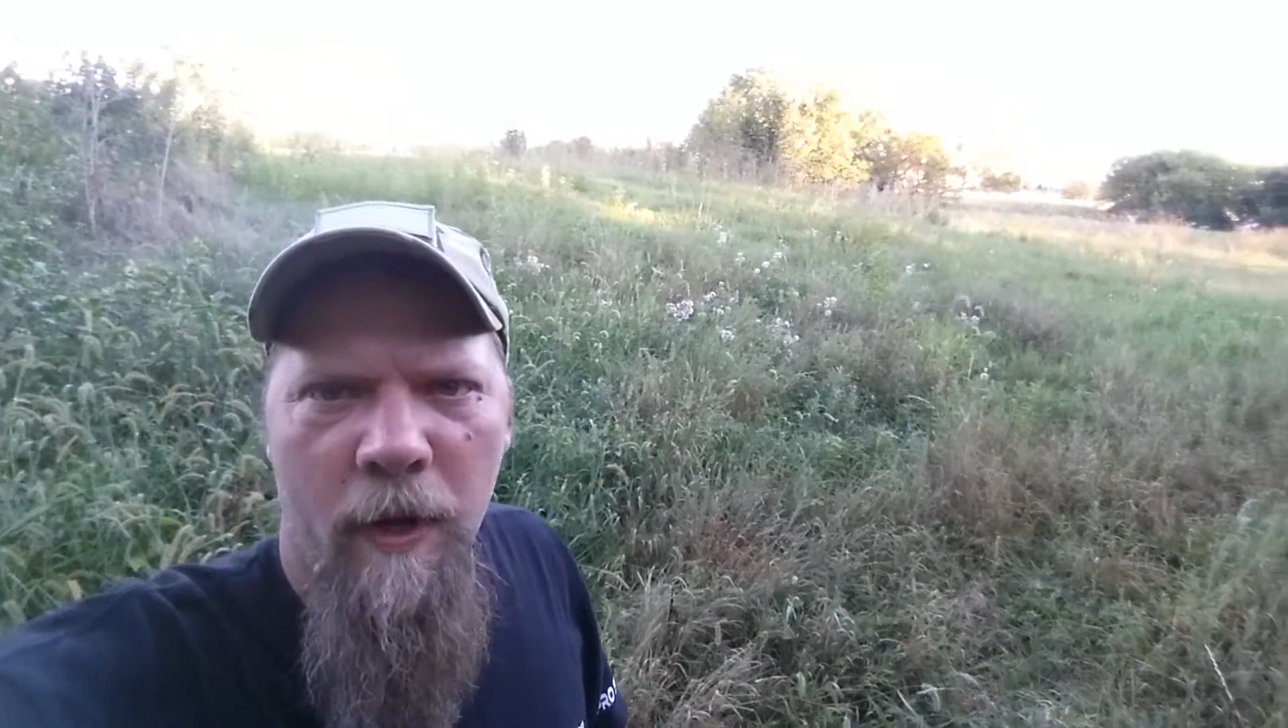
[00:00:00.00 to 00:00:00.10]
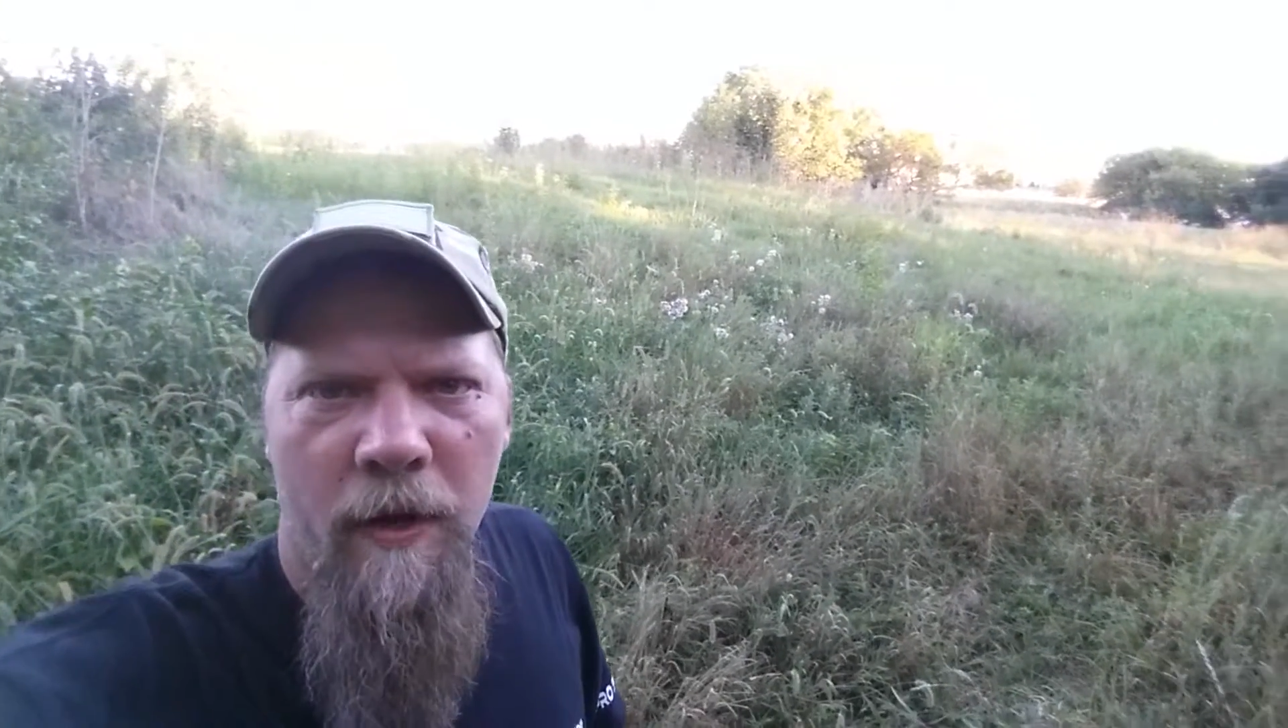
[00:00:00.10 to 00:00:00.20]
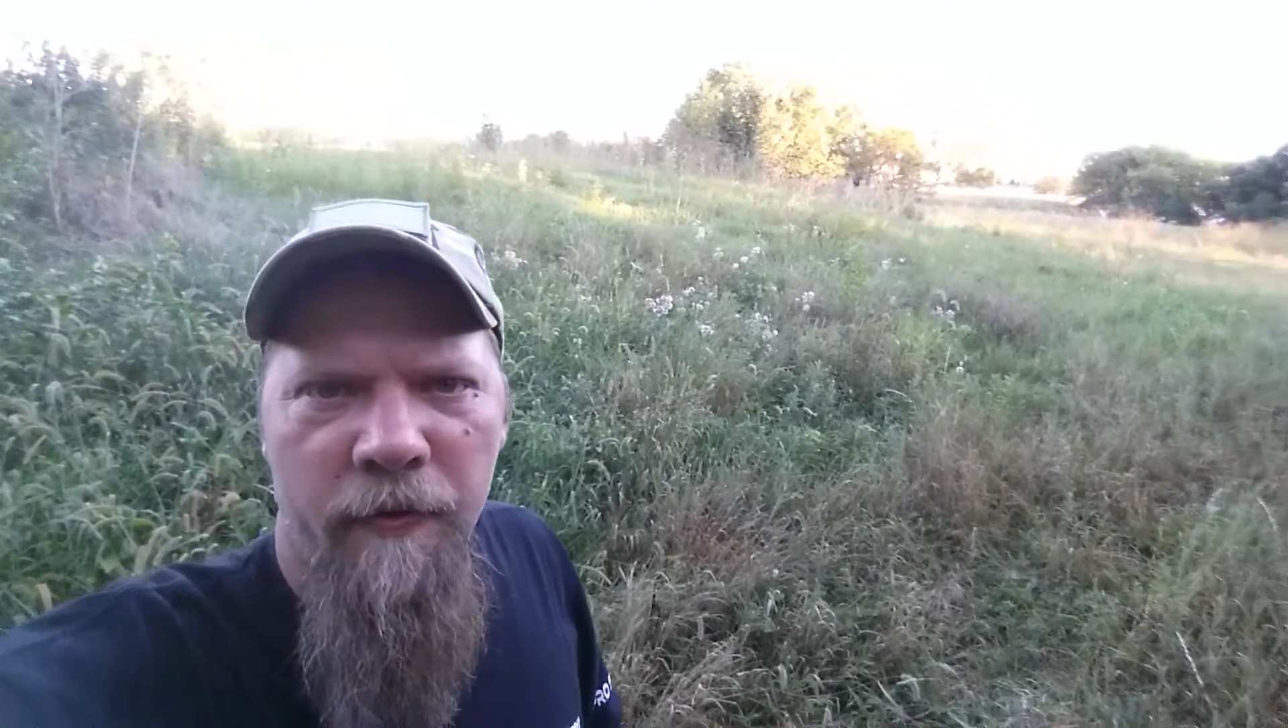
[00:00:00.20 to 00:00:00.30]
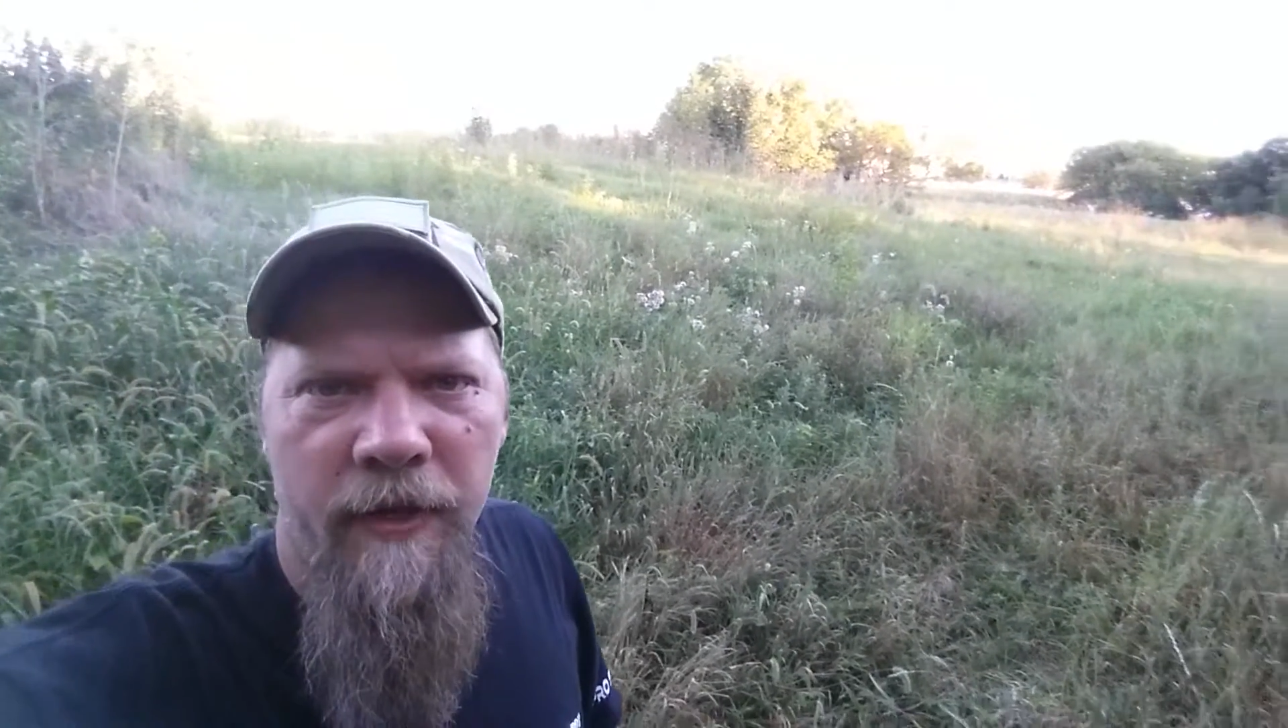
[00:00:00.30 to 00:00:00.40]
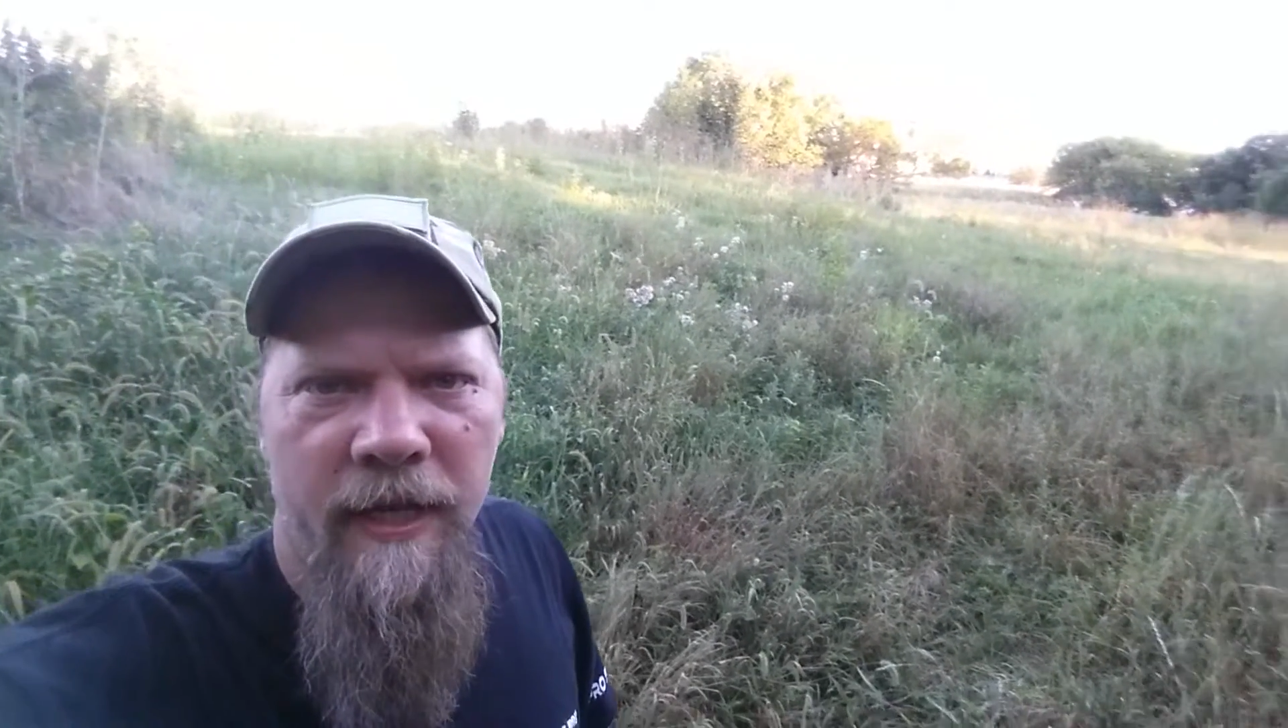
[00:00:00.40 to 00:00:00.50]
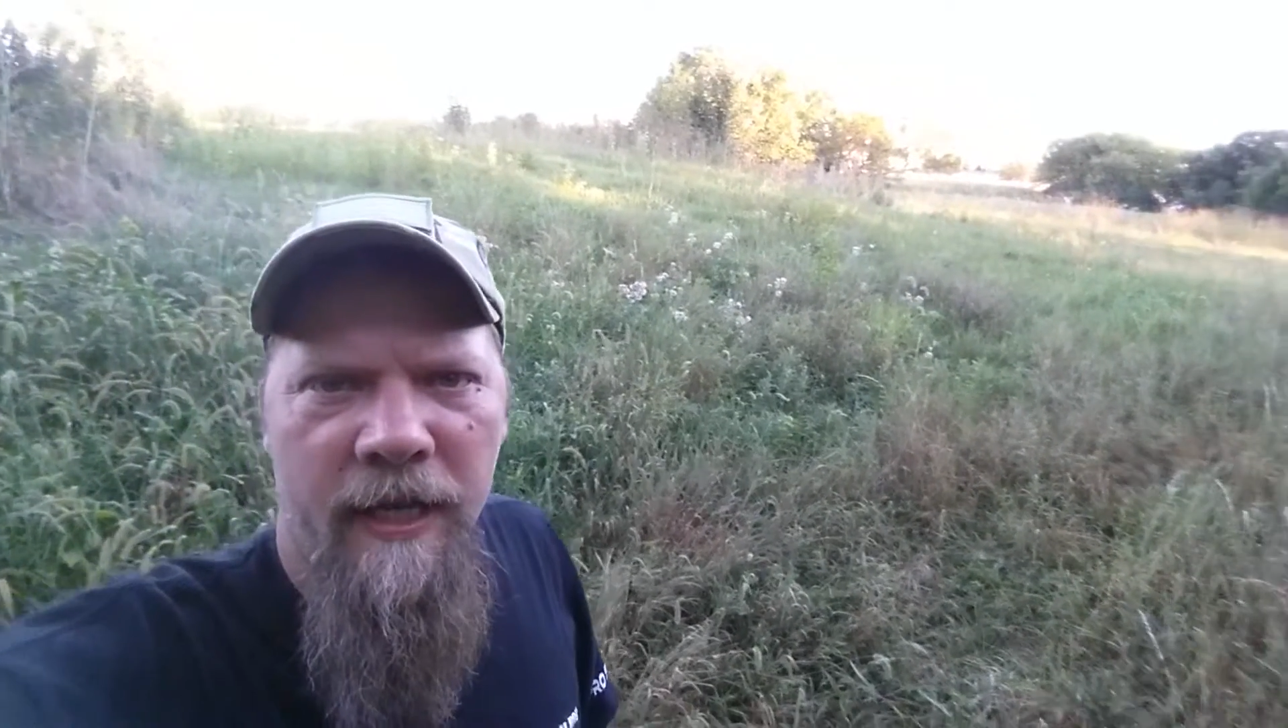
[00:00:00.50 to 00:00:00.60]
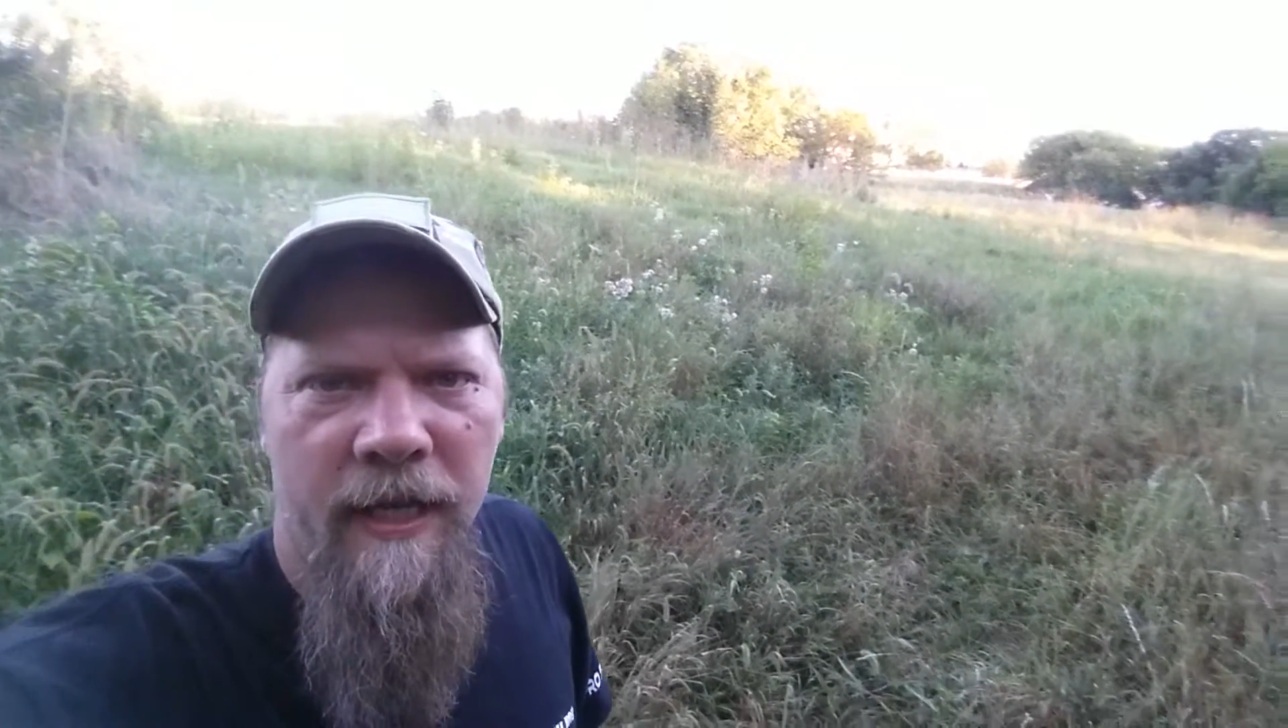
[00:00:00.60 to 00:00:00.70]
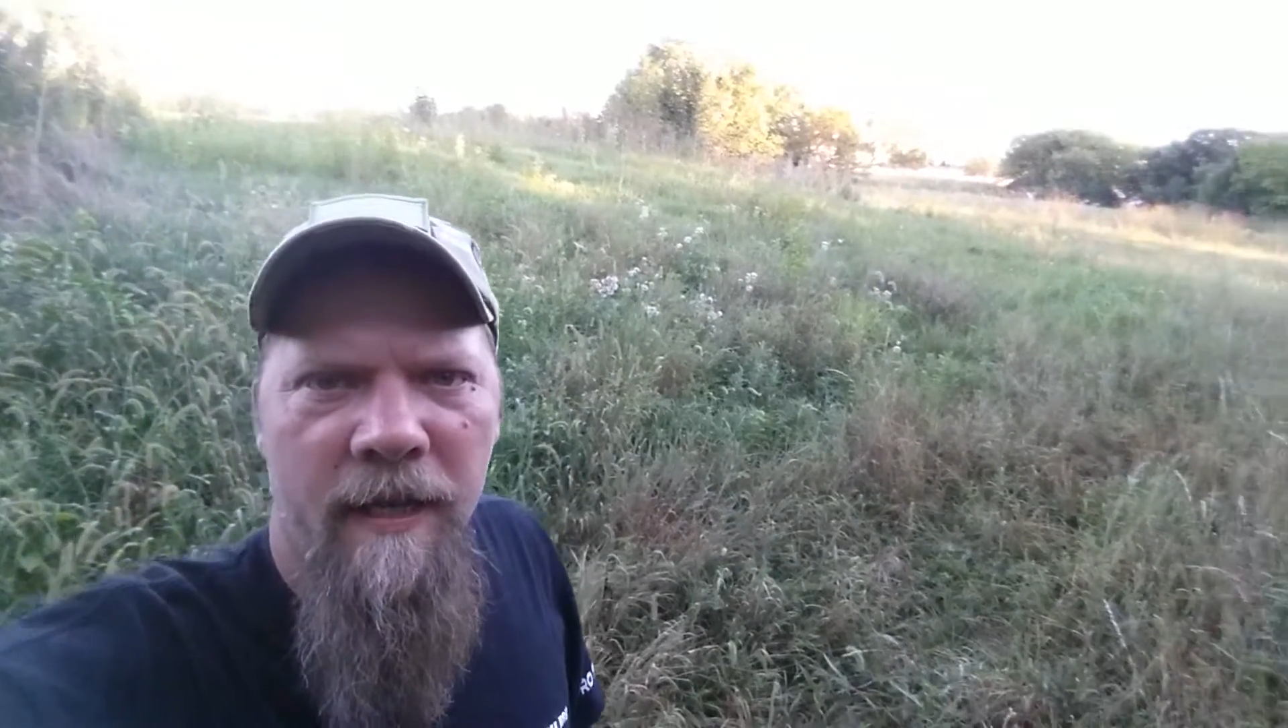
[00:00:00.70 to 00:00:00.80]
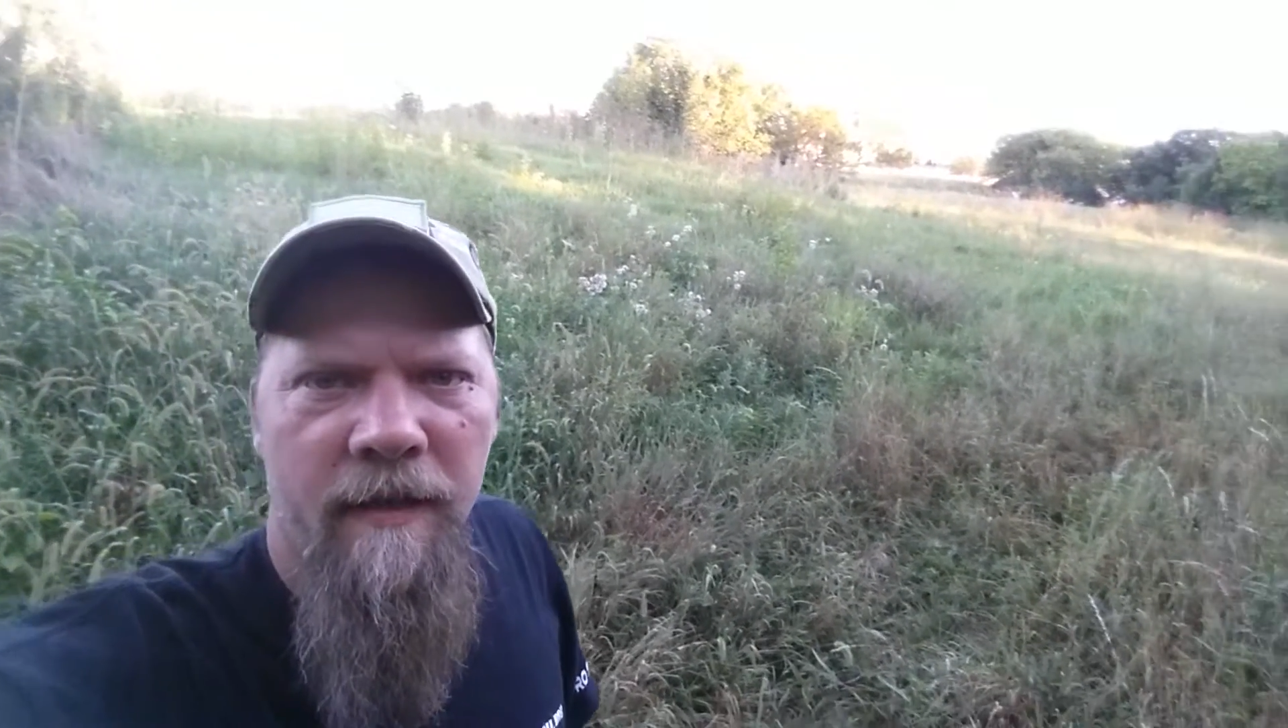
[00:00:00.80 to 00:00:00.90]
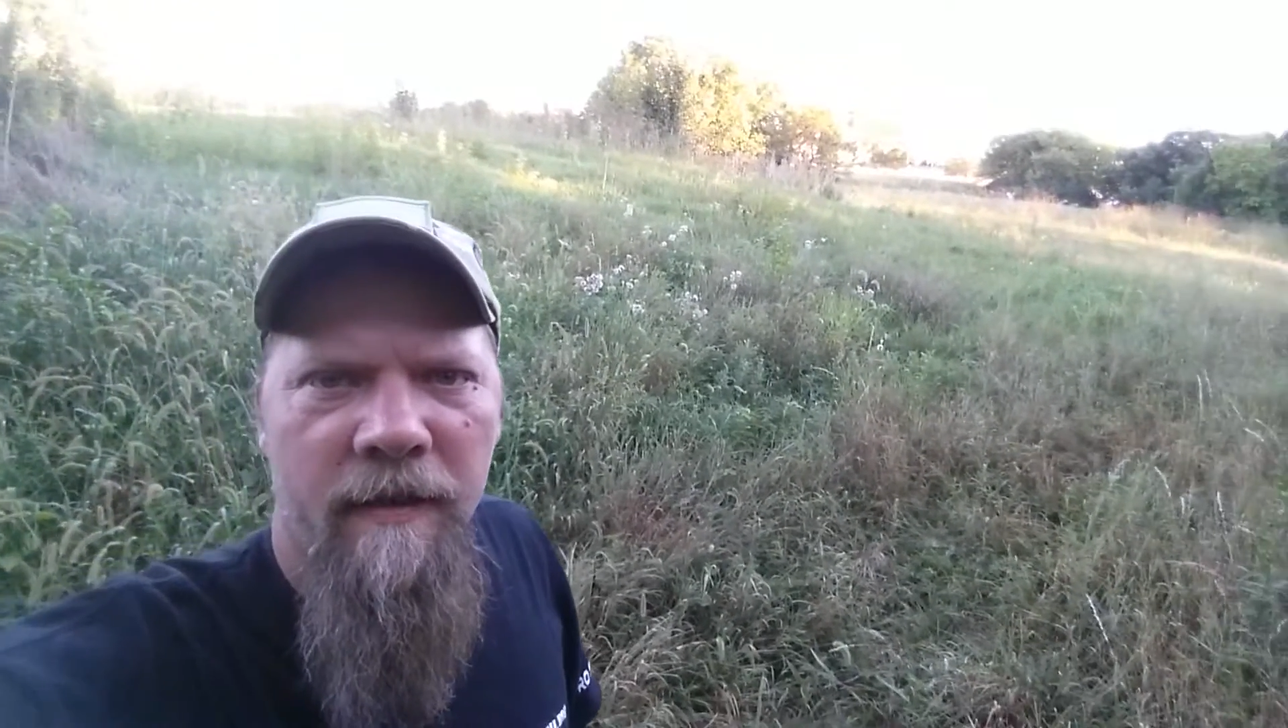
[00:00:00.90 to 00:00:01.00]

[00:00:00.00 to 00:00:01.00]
wealthy